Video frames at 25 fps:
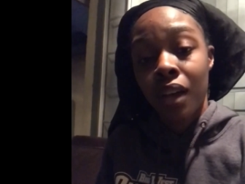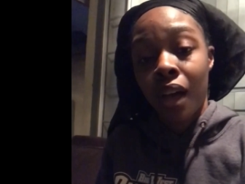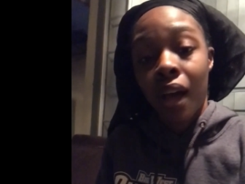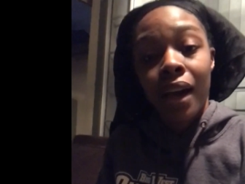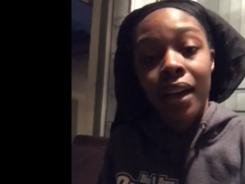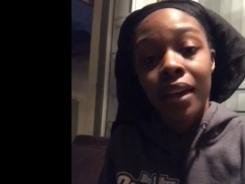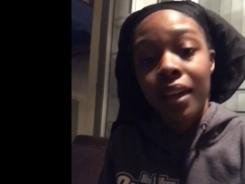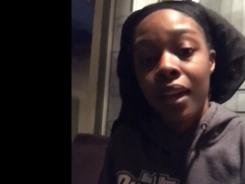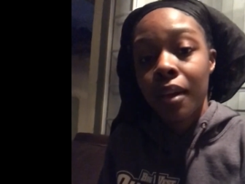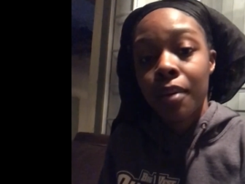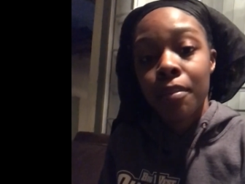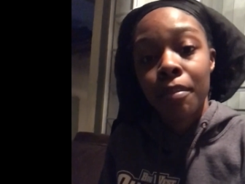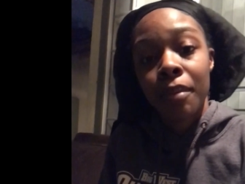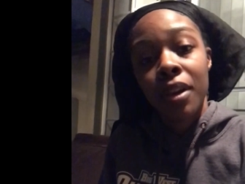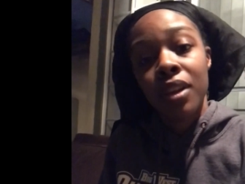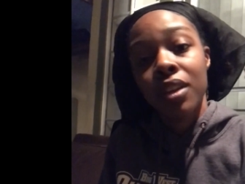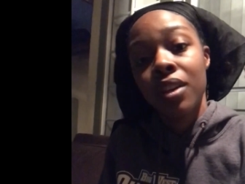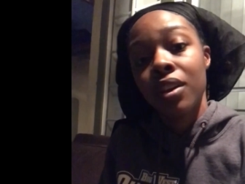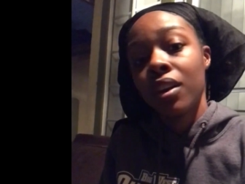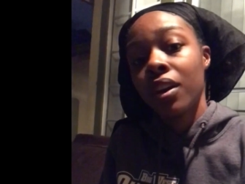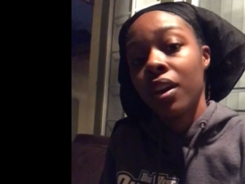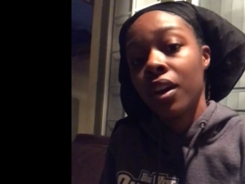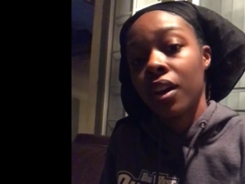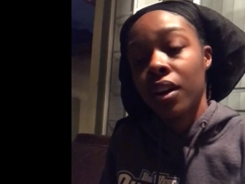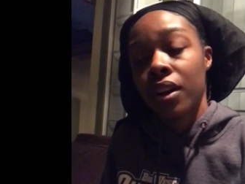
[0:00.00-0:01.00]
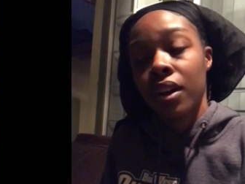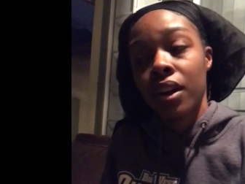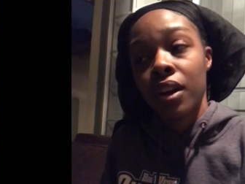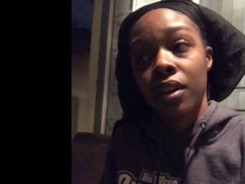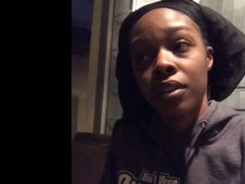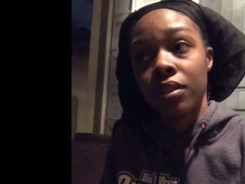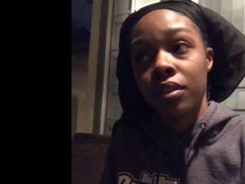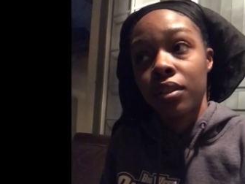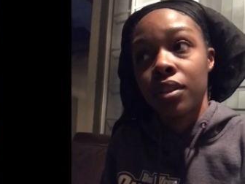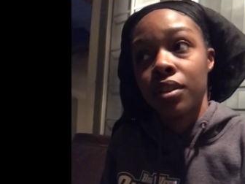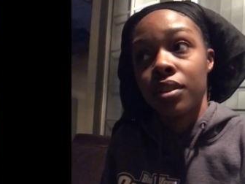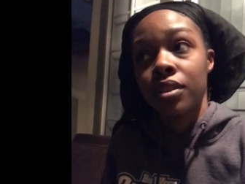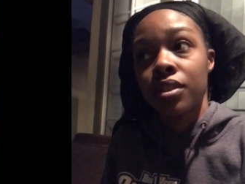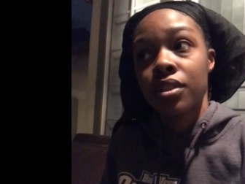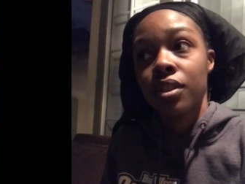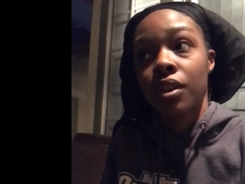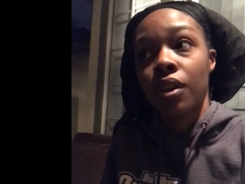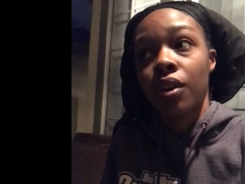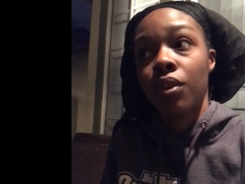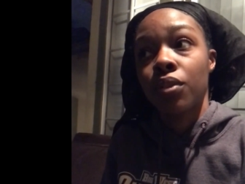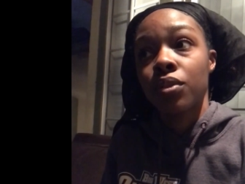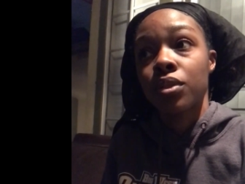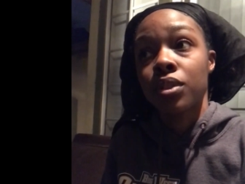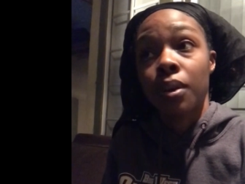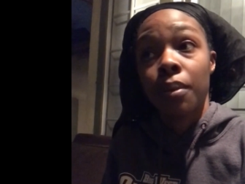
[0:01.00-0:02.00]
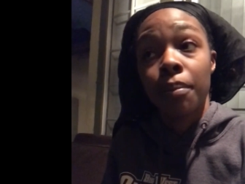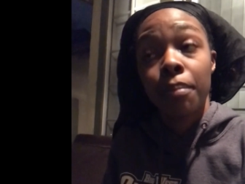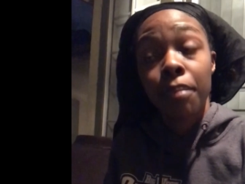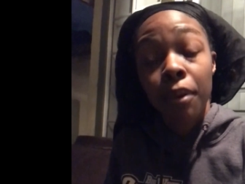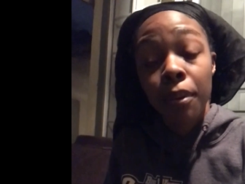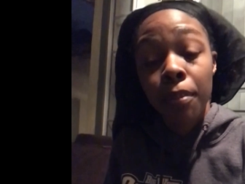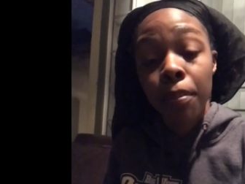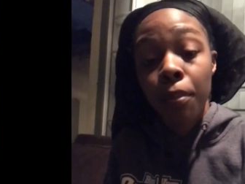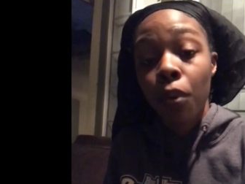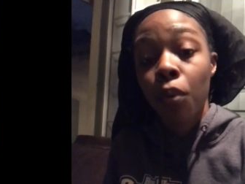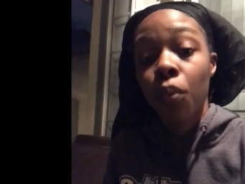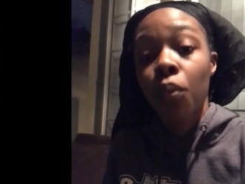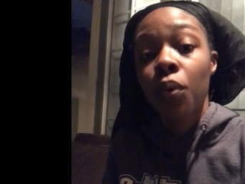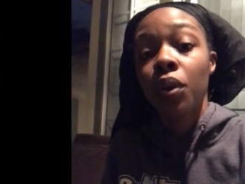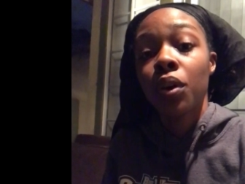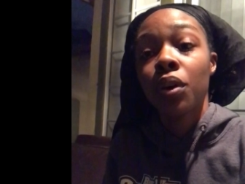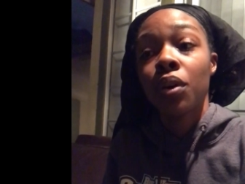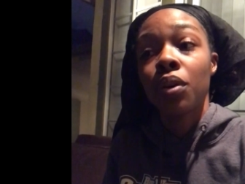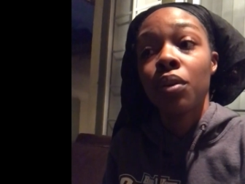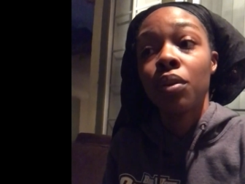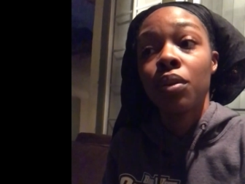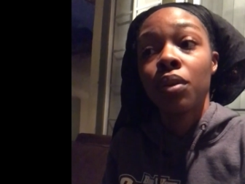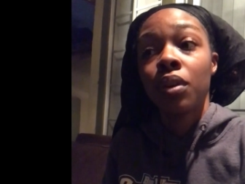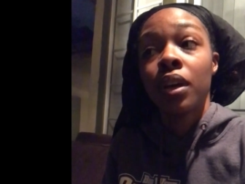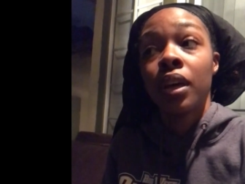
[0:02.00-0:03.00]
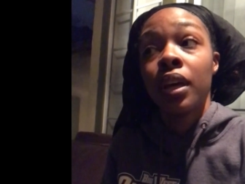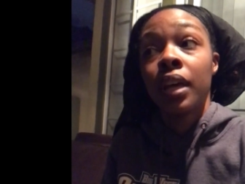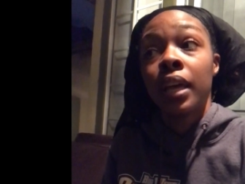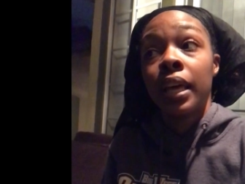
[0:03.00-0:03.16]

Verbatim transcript: i can't make your hair healthy so some people will